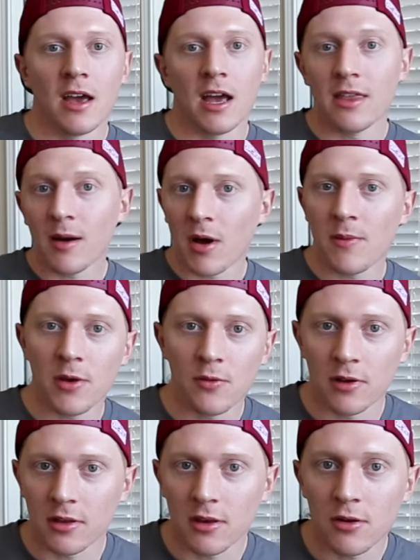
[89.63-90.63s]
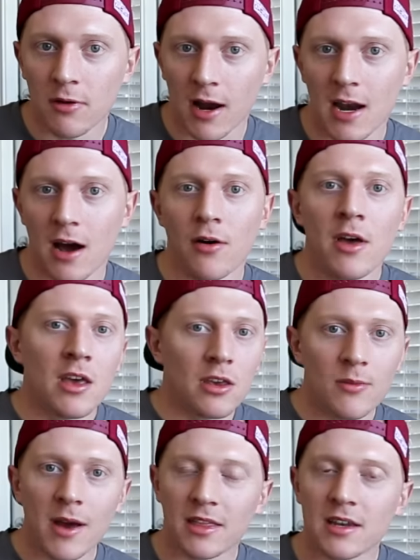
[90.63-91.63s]
And that might be with you right now.
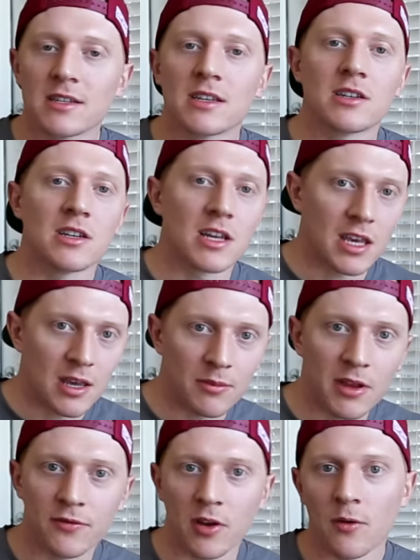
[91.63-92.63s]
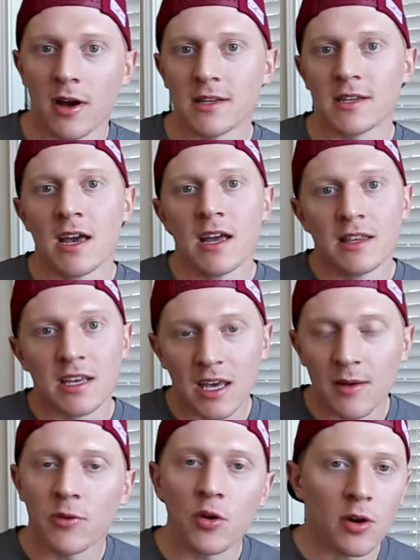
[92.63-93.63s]
You make the decision to keep lifting weights, to
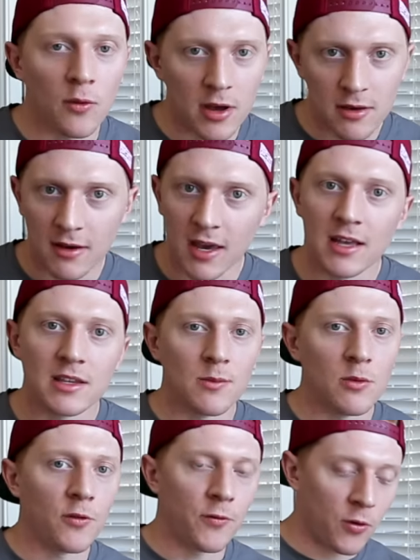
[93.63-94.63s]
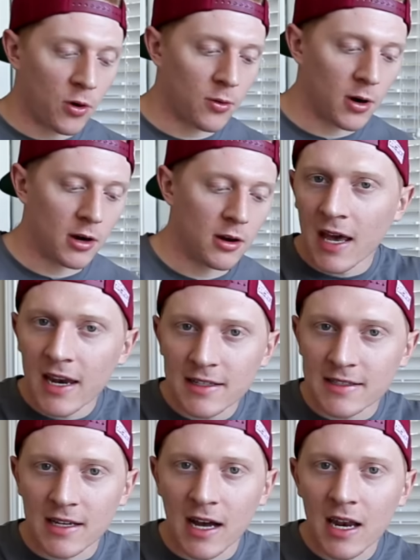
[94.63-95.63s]
keep doing what you can to move forward. And
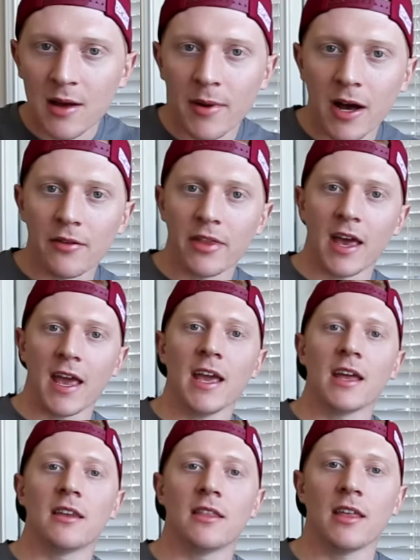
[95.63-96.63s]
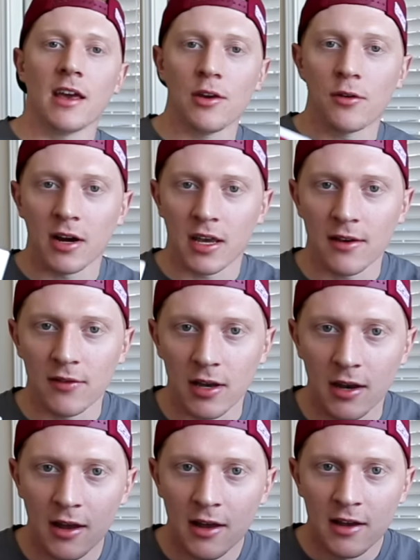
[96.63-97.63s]
it's not about the hand that you are
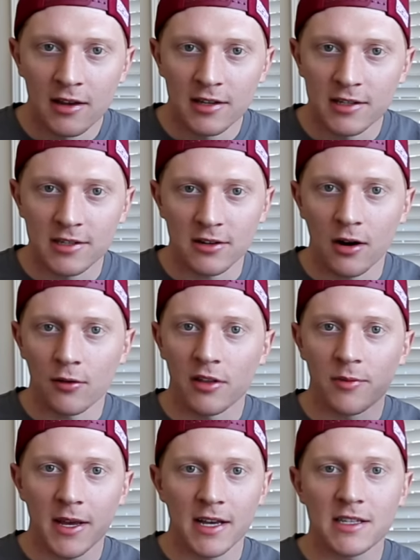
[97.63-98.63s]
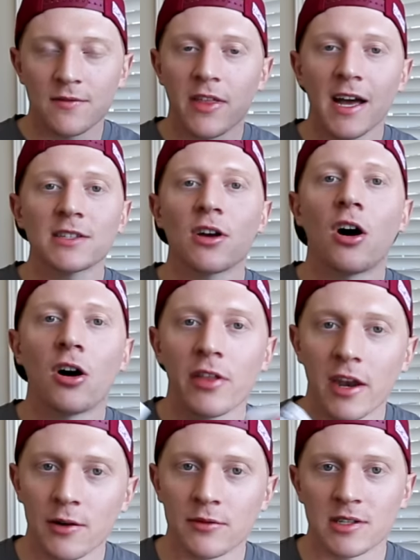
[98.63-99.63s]
given to start with because if that's all
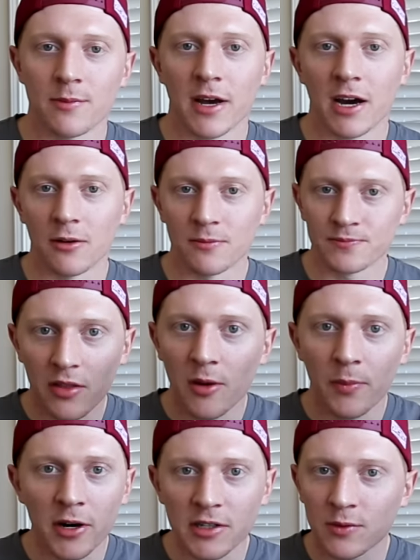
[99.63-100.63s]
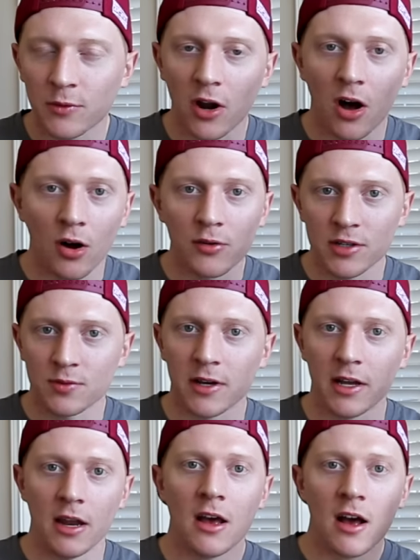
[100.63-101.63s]
that it was about, the person would always
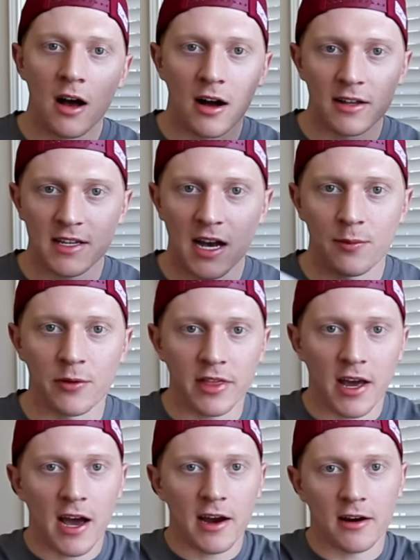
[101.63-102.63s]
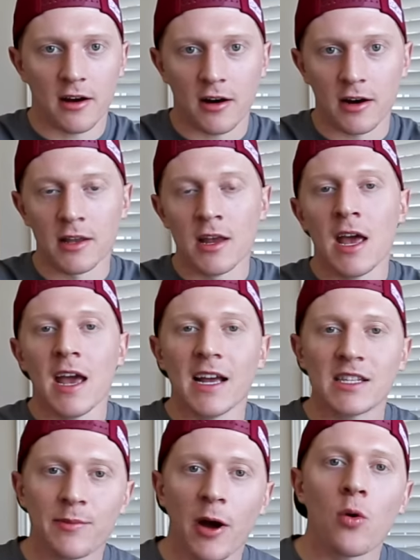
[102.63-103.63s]
win on top with the higher card.
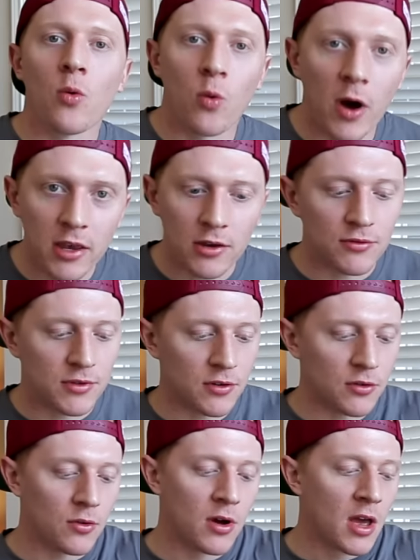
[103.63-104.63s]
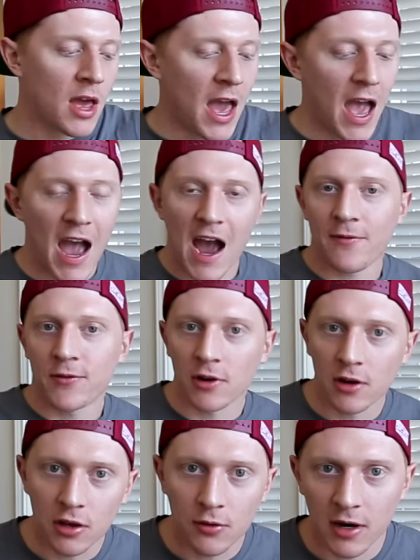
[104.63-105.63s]
It's about what you do after
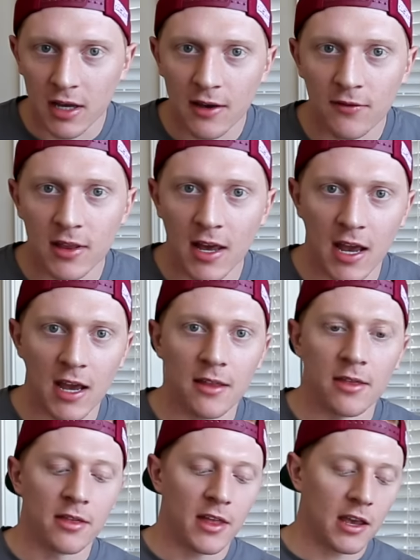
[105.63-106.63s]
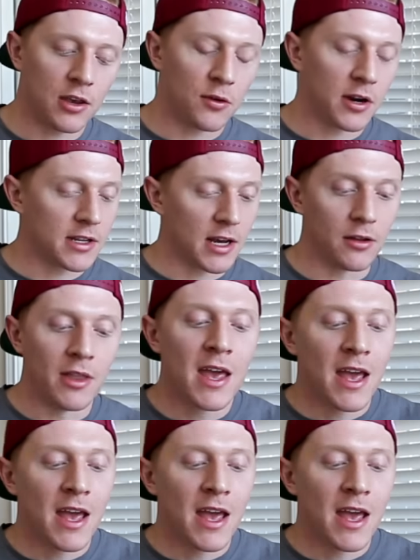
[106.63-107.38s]
you are given the hand that you are dealt.